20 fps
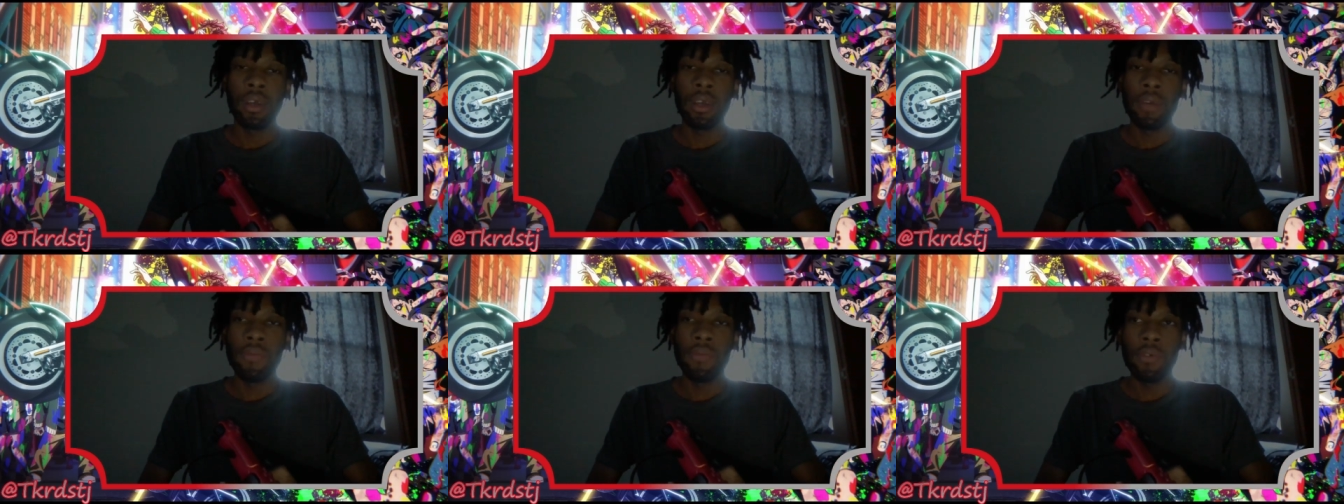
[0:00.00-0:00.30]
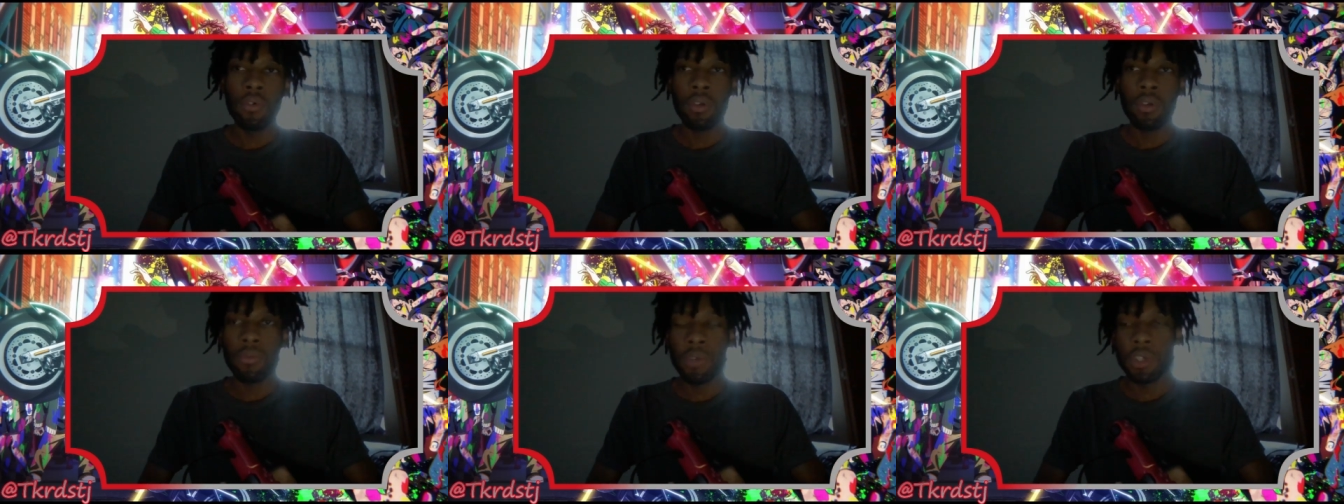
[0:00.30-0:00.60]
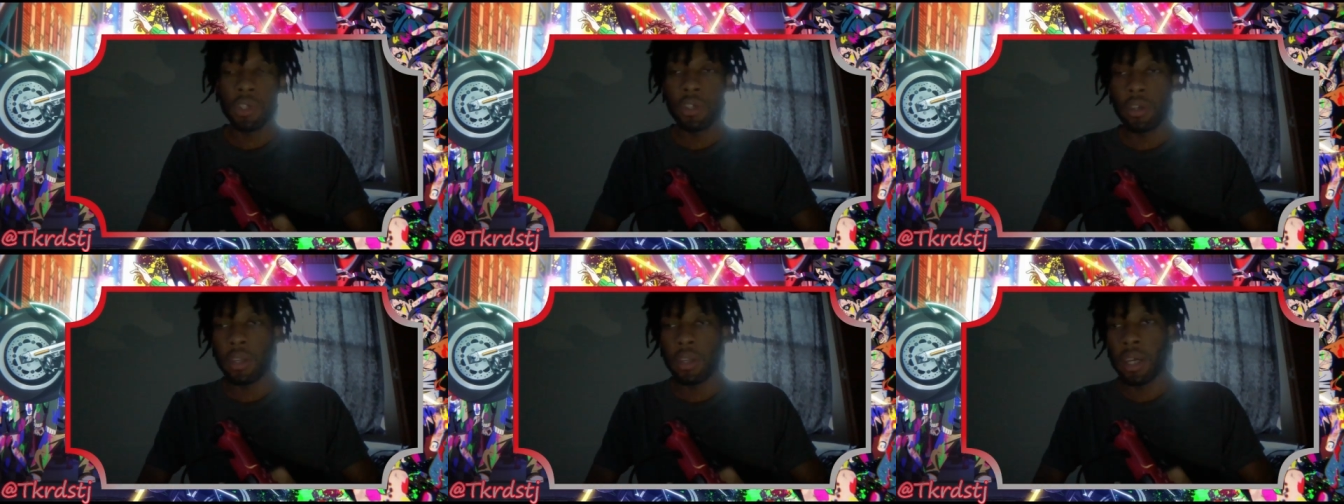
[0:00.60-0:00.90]
if you're going to
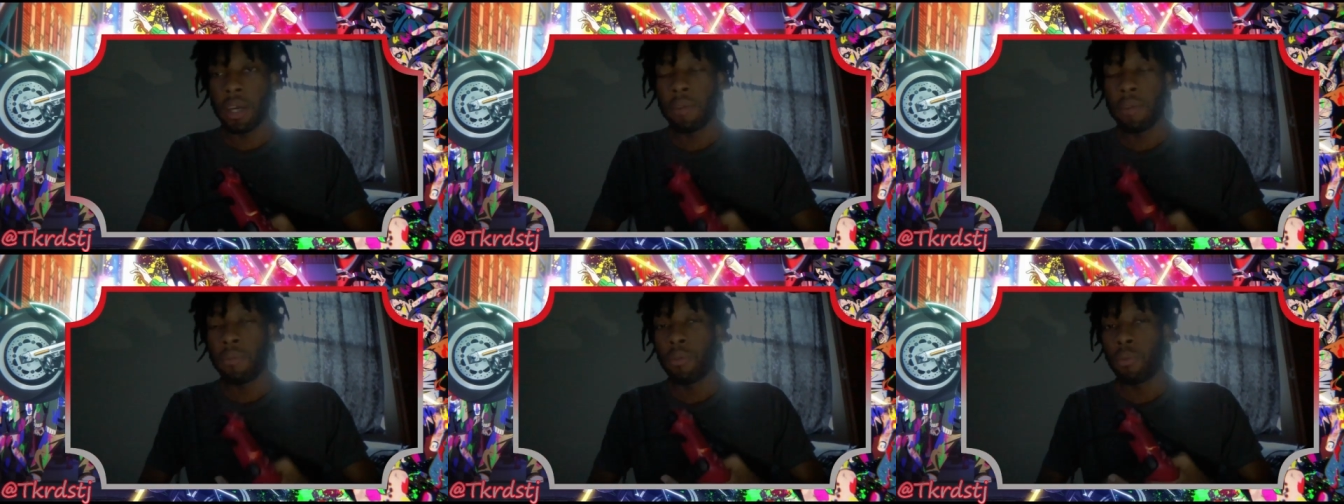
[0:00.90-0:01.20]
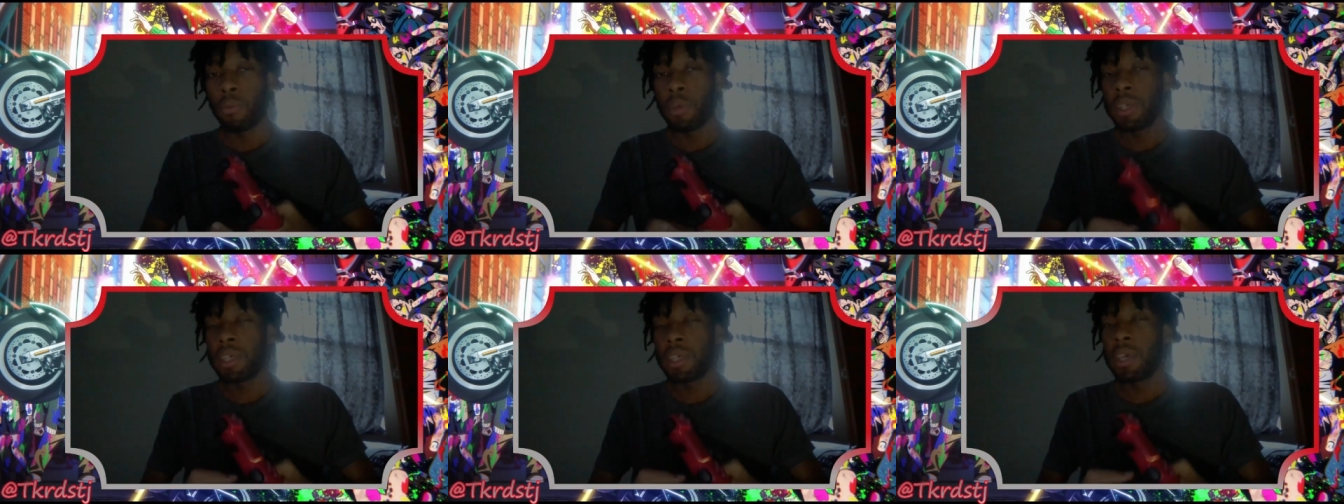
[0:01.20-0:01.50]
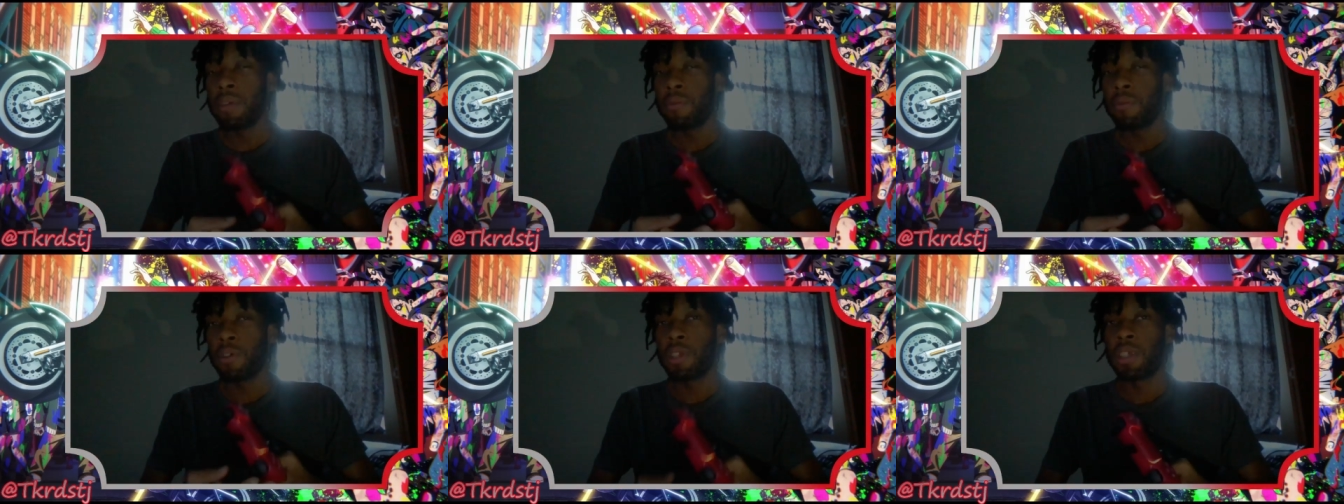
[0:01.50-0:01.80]
risk your life, risk
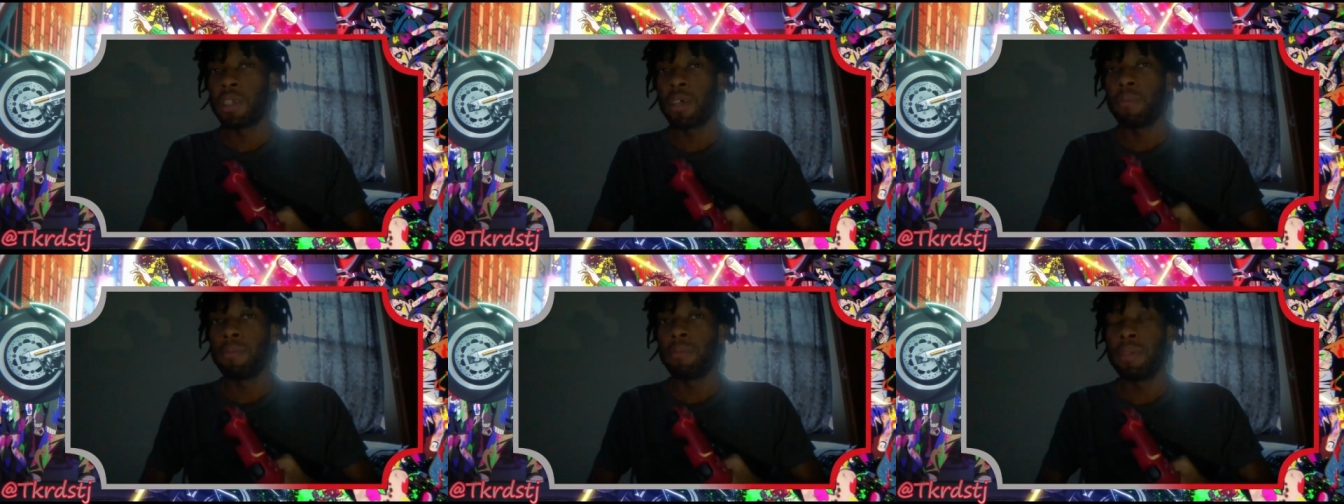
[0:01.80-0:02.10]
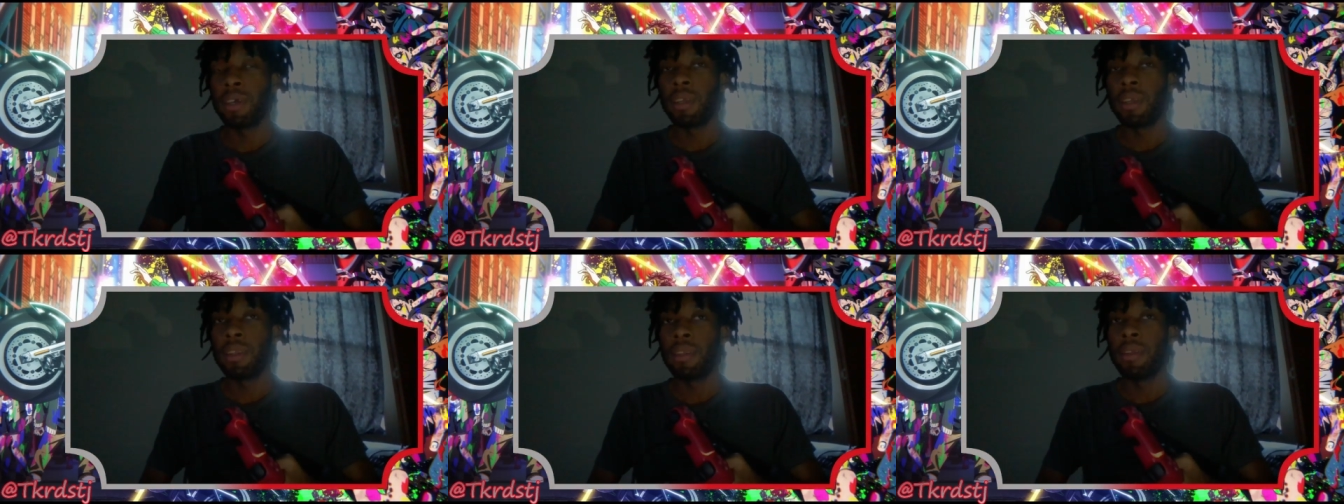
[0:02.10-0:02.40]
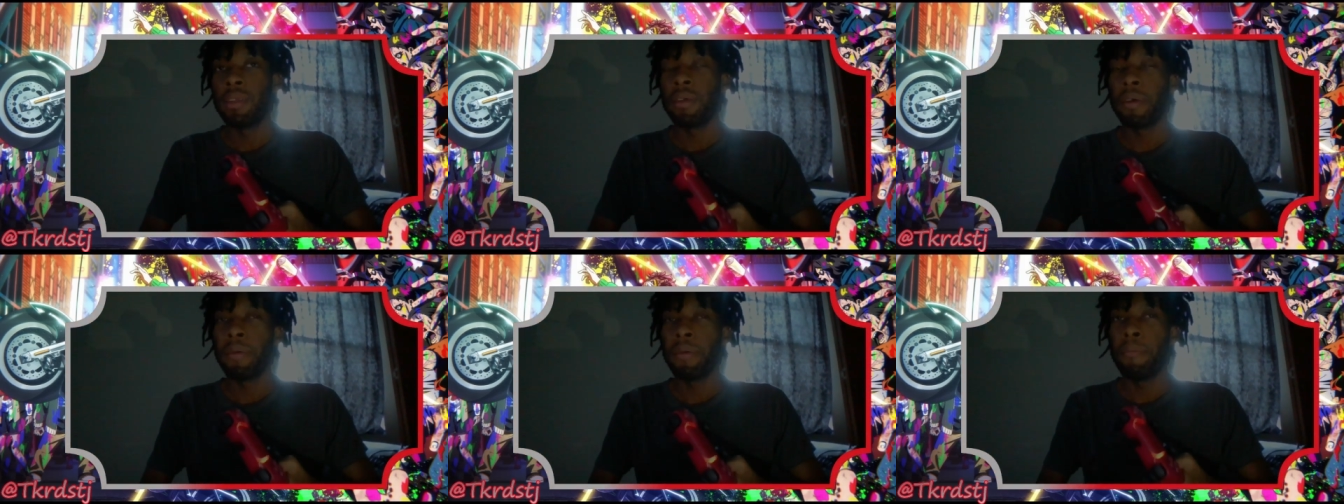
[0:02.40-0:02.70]
it for
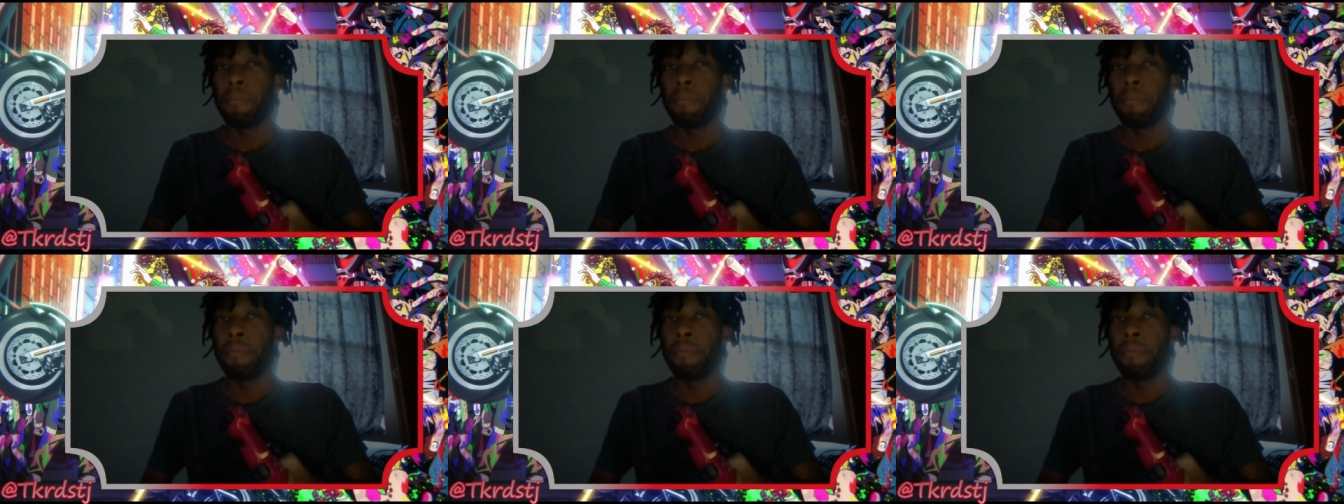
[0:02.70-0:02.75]
something